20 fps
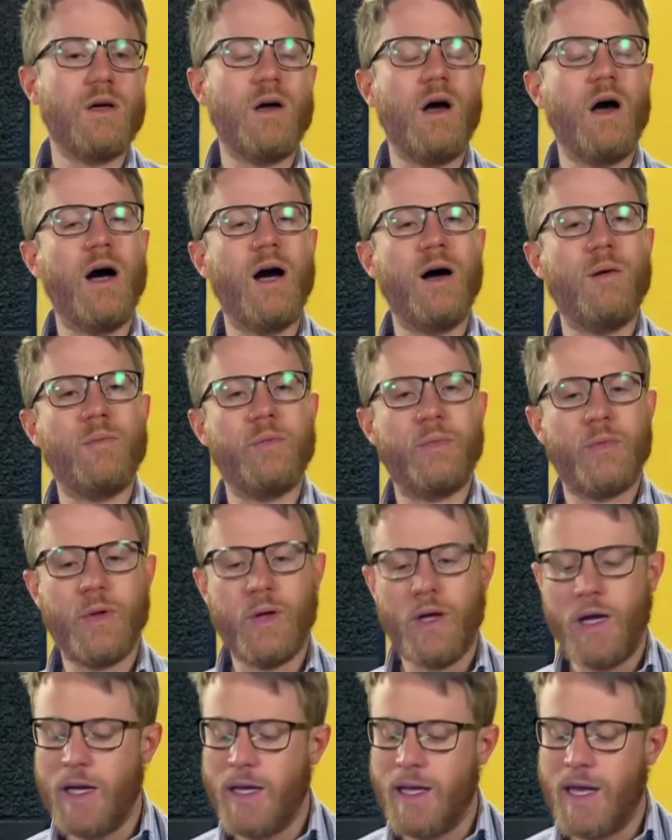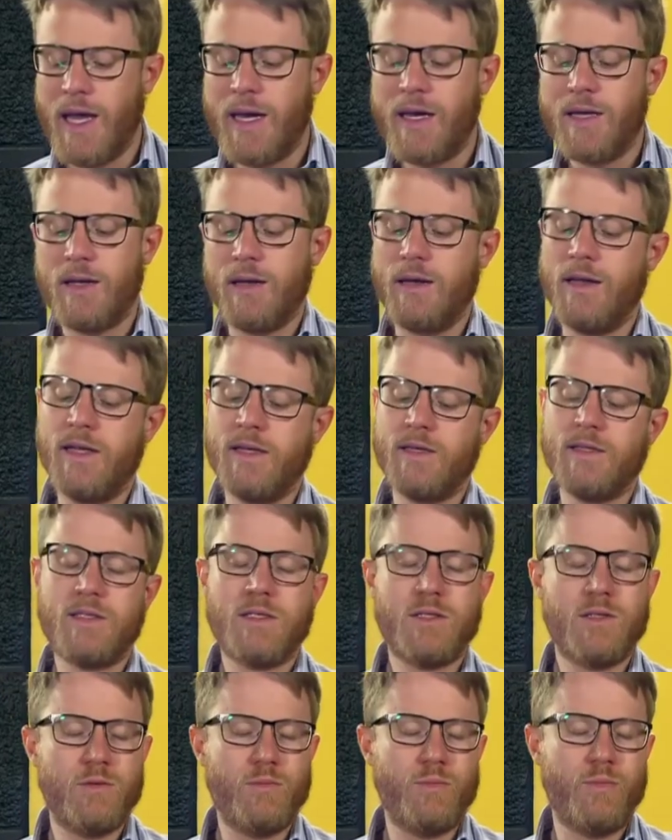Again, it
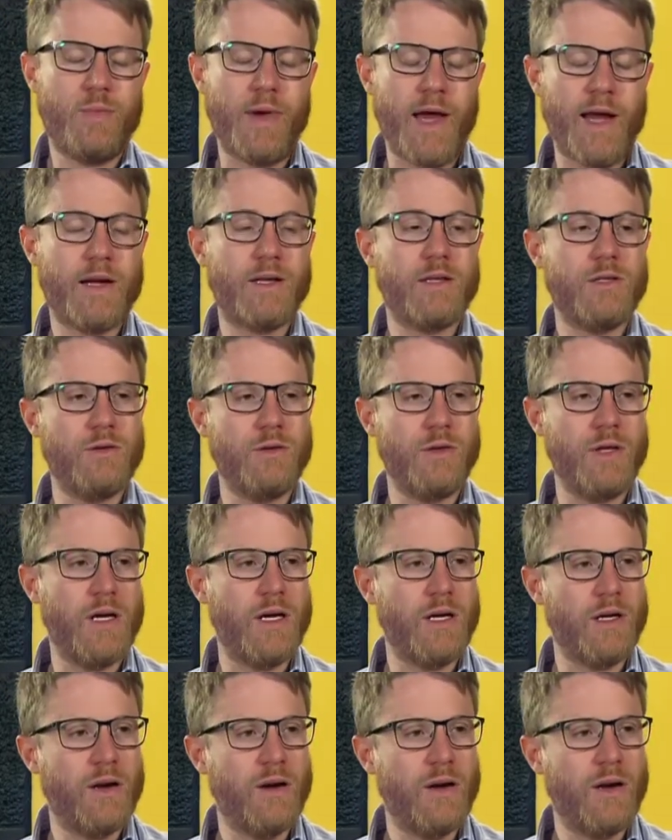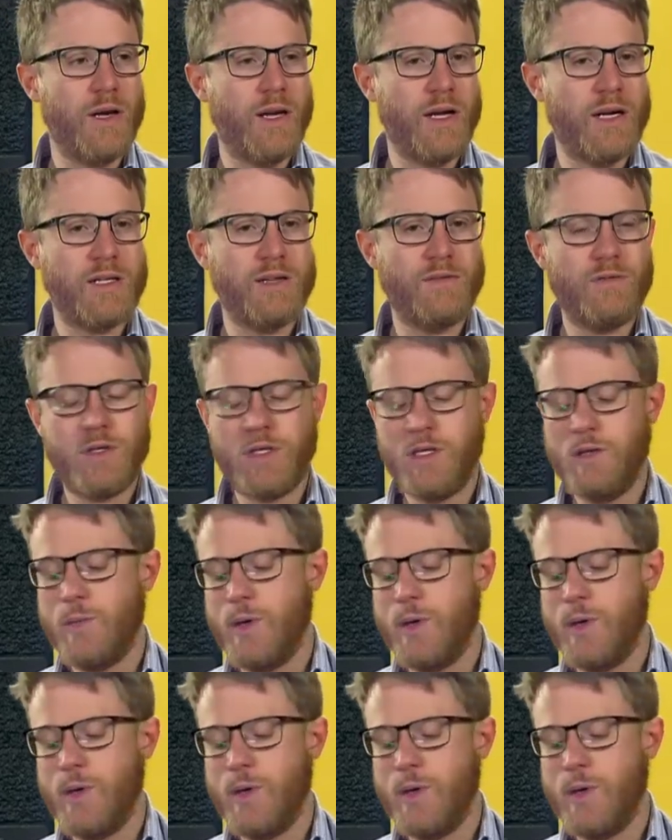links back to the Angolan activity, but